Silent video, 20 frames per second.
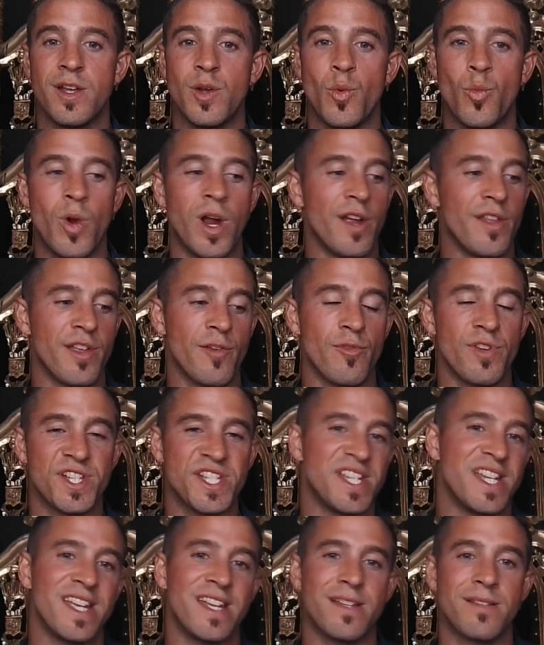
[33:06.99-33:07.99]
where there
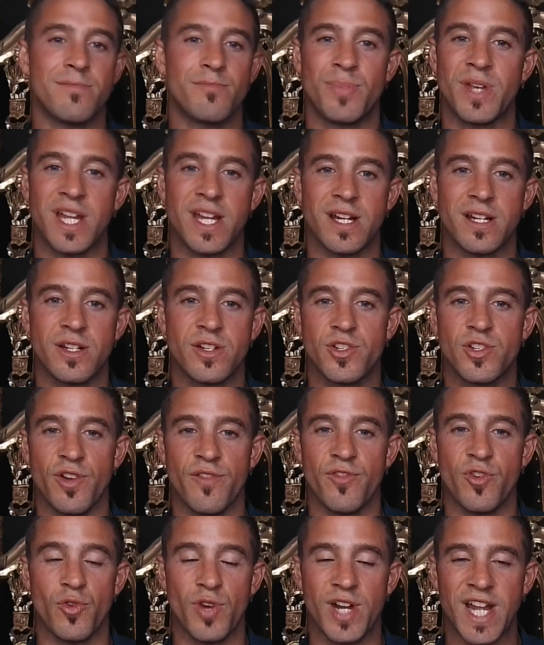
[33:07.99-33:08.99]
isn't it being
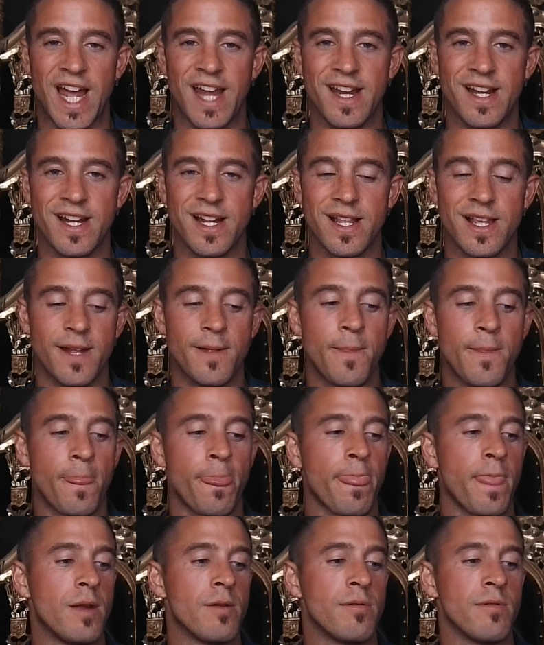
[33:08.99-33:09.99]
driven organically,
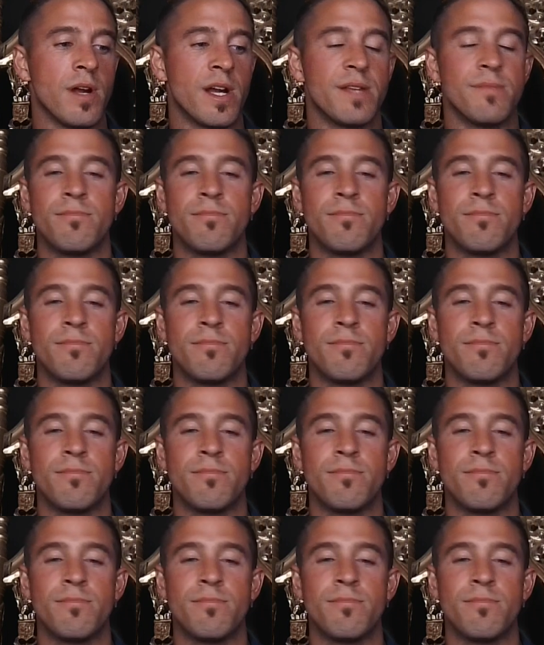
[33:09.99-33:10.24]
right?